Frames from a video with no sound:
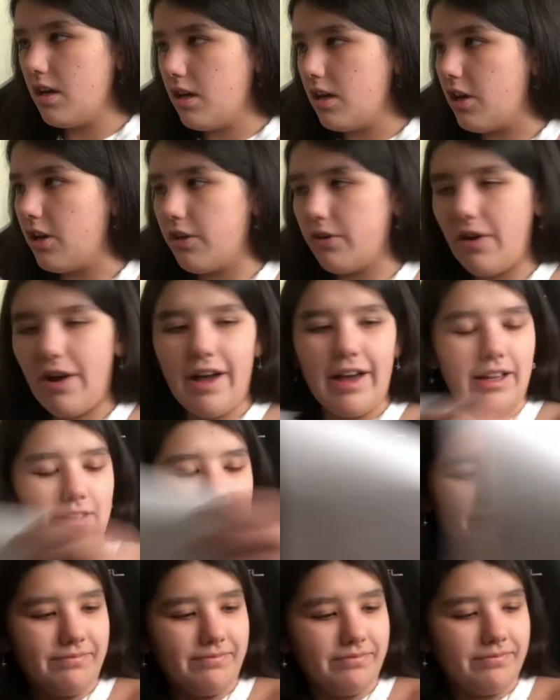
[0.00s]
All right,
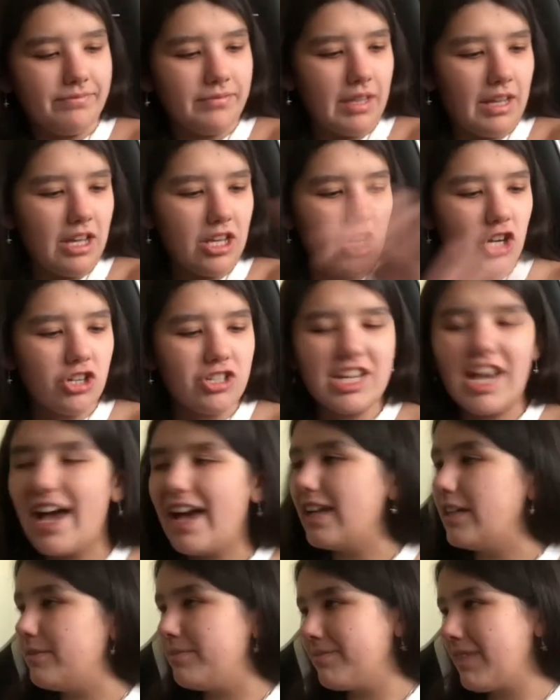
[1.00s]
you're
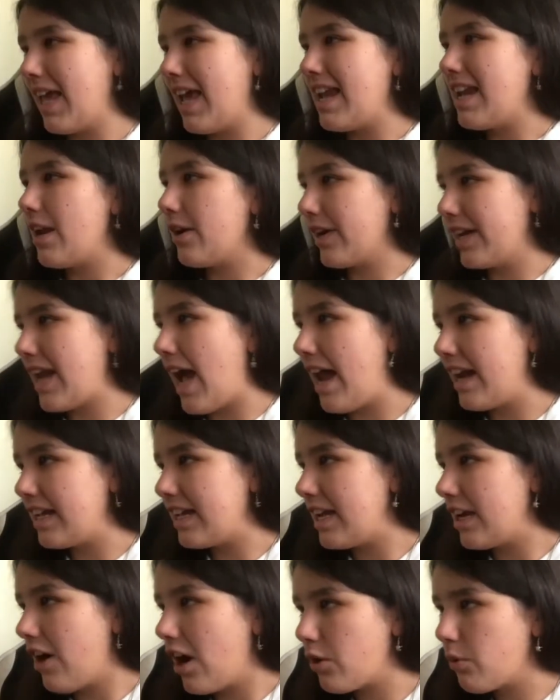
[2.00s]
done. Now get out of
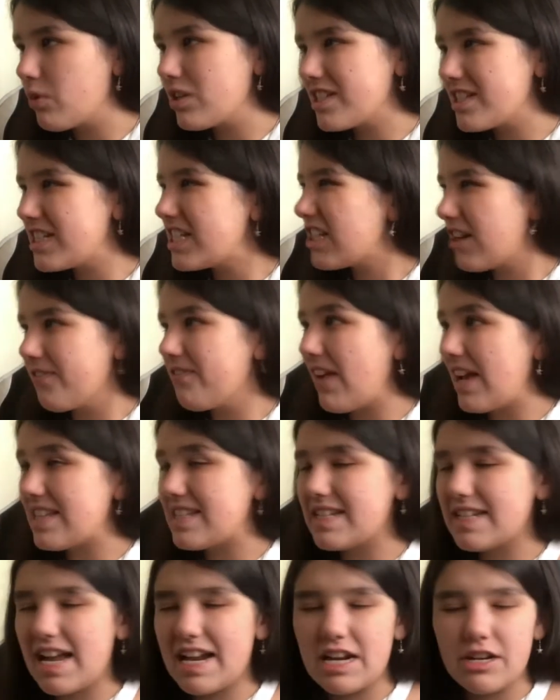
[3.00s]
here. I don't want to see your face
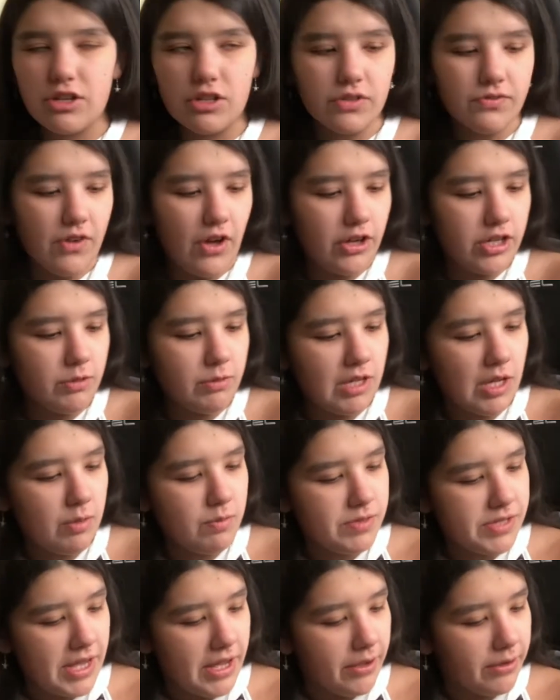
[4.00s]
again until the volume
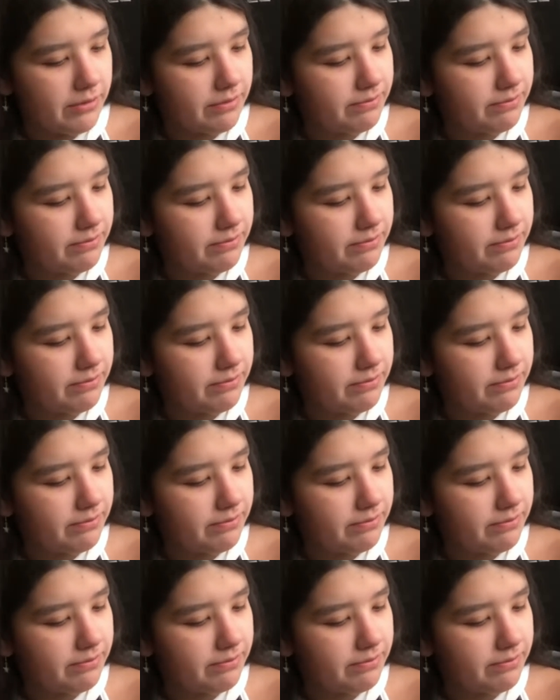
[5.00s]
comes out.